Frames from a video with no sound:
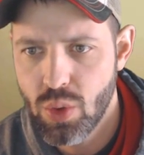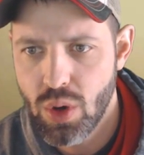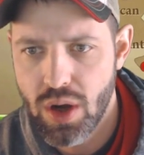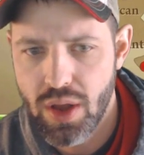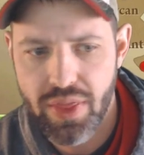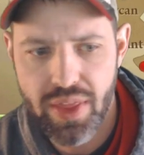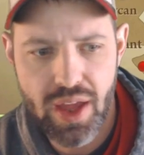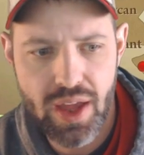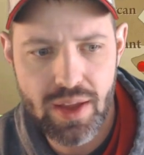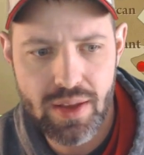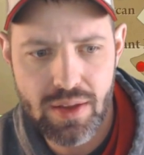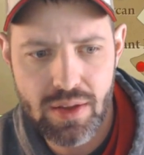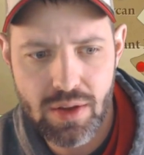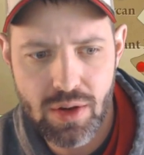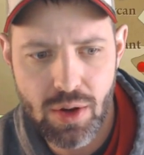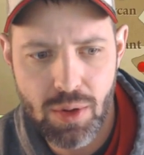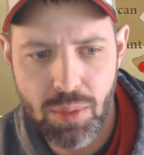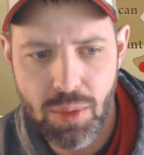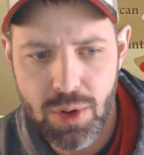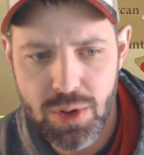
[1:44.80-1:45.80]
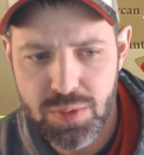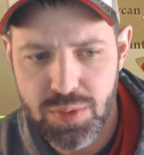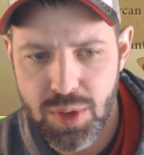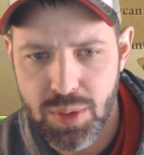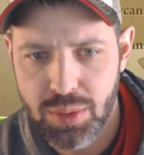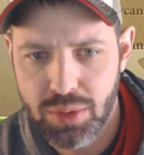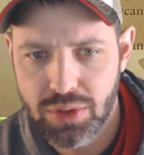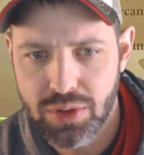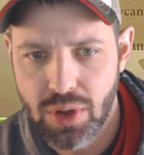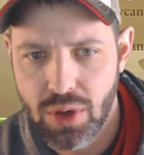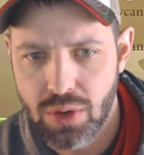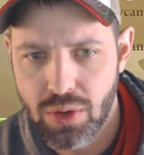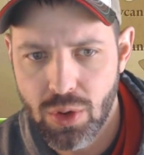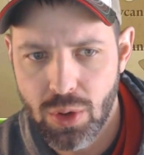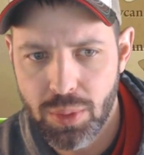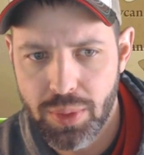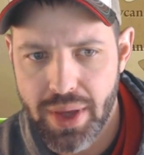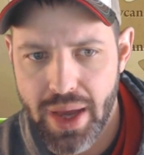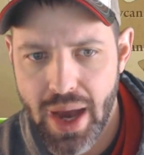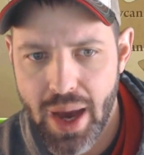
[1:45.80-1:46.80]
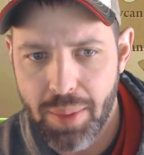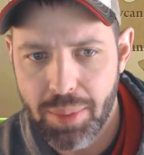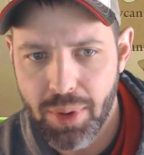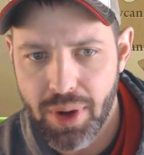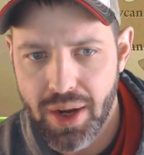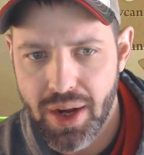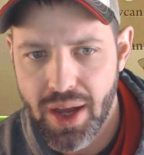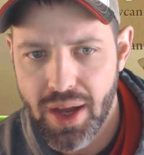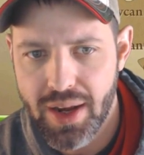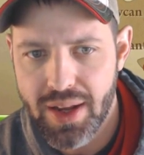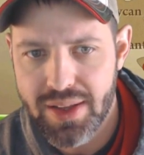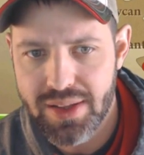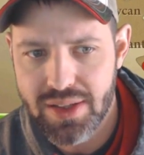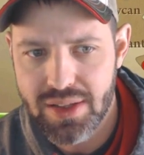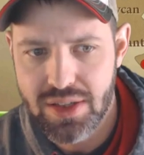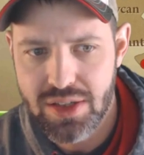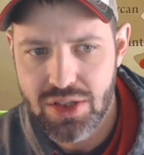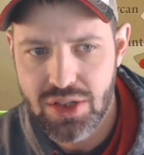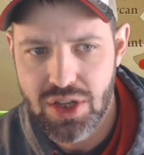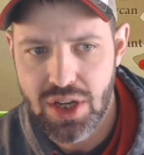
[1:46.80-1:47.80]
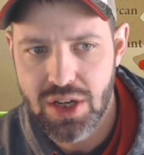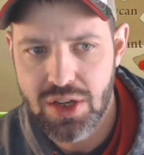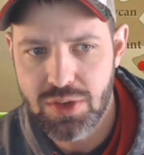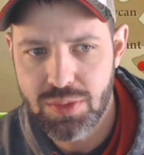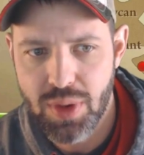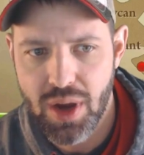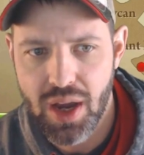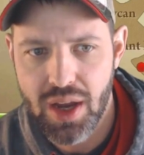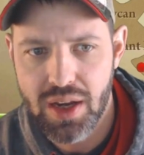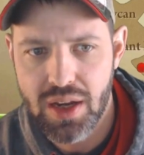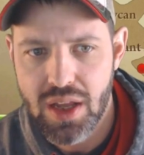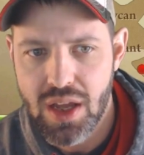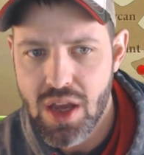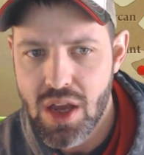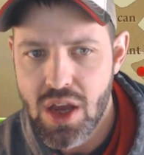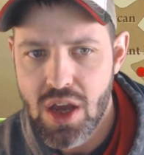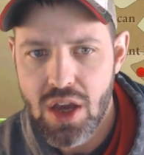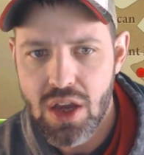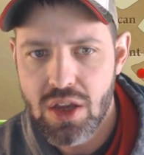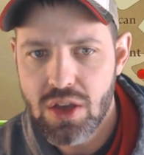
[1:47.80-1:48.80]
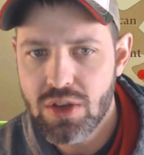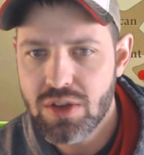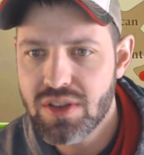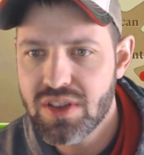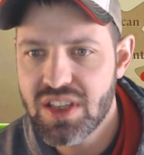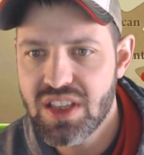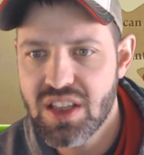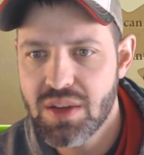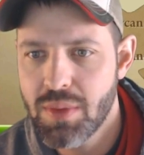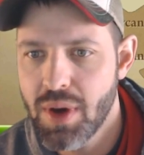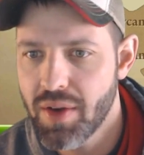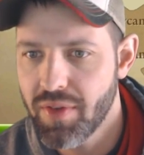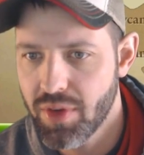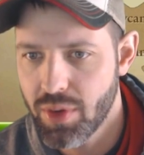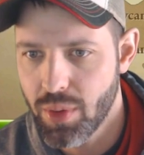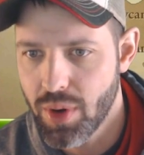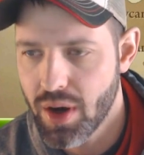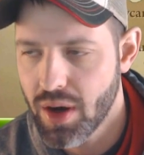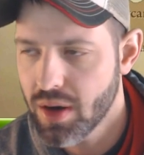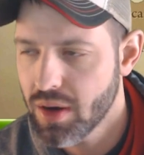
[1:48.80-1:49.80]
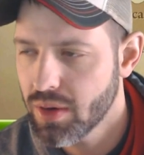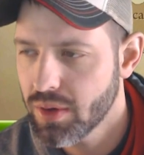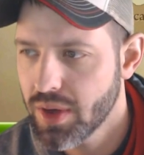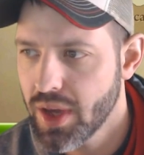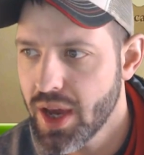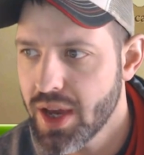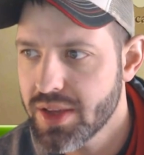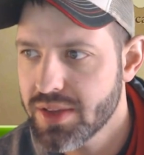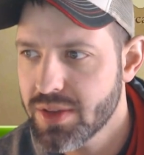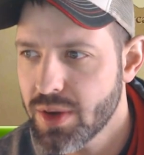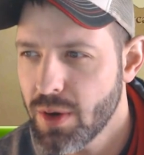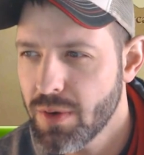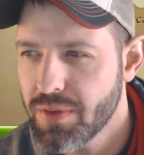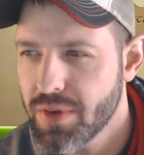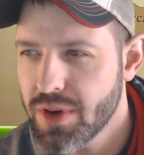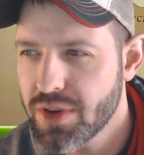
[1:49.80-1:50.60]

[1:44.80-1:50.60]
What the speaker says: one that most people don't normally operate on, as I just changed mine, you'll see them everywhere. Okay, so if